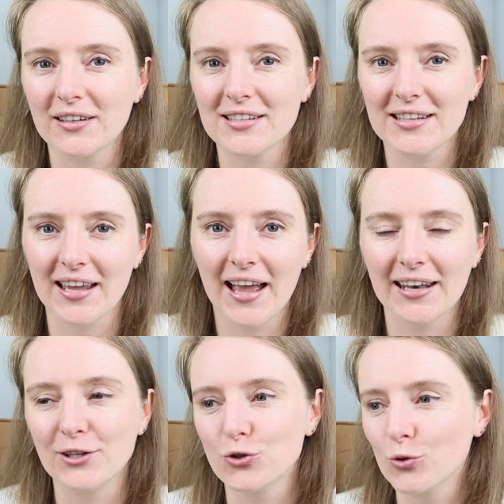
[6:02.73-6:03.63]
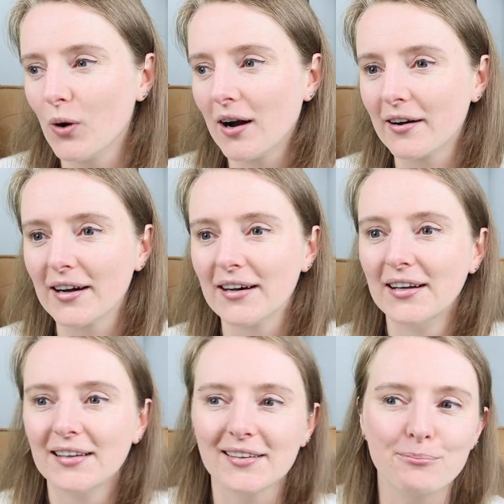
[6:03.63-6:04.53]
us again into our
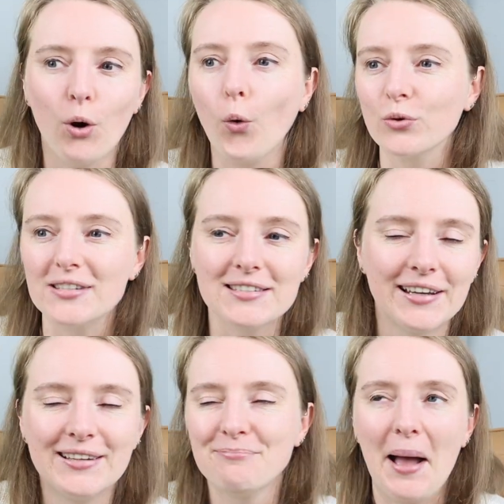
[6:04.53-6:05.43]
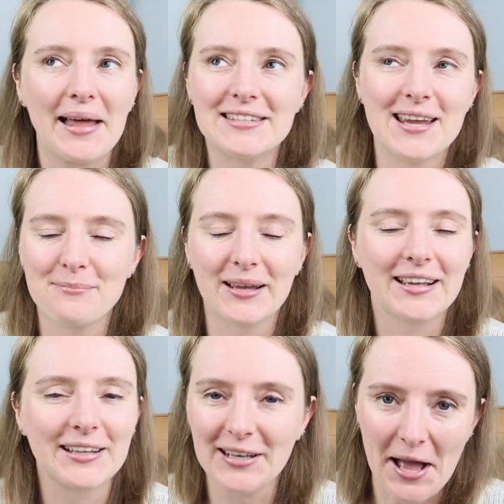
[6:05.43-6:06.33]

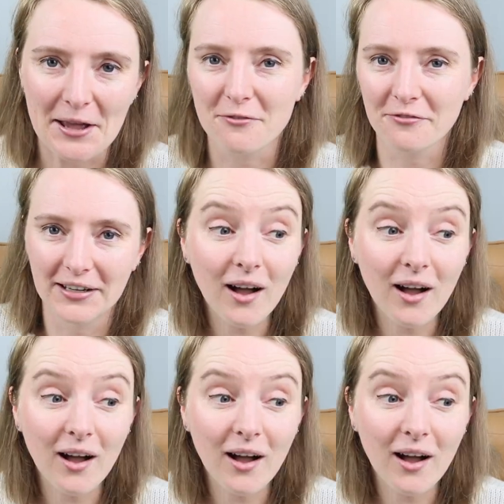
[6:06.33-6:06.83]
post-pandemic life.